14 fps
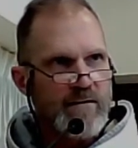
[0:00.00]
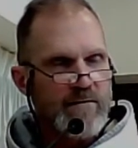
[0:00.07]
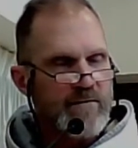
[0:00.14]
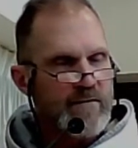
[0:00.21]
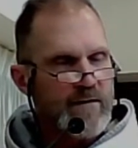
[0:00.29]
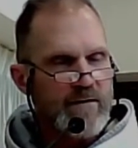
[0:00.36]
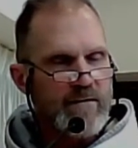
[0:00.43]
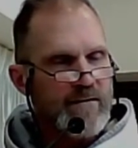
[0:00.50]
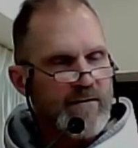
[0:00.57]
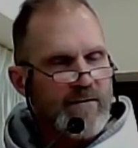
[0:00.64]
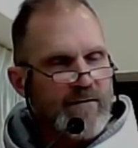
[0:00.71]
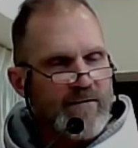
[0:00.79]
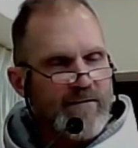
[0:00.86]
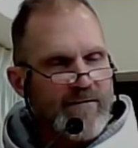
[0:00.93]

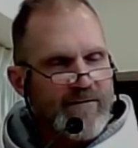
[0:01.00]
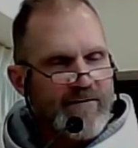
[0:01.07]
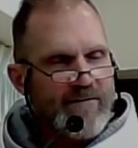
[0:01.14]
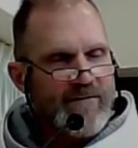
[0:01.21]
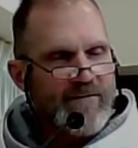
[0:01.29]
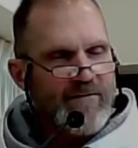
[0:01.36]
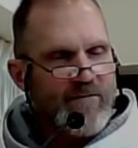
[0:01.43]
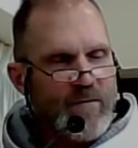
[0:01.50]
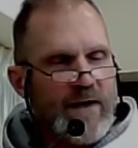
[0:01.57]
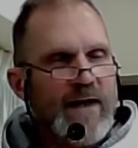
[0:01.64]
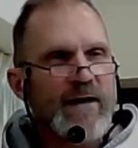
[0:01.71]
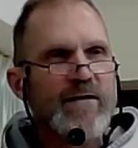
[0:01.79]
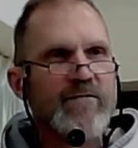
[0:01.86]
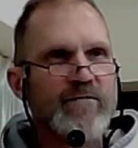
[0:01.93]
then we
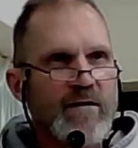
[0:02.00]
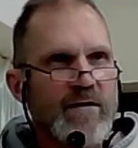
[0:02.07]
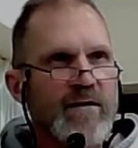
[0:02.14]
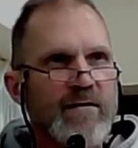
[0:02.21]
have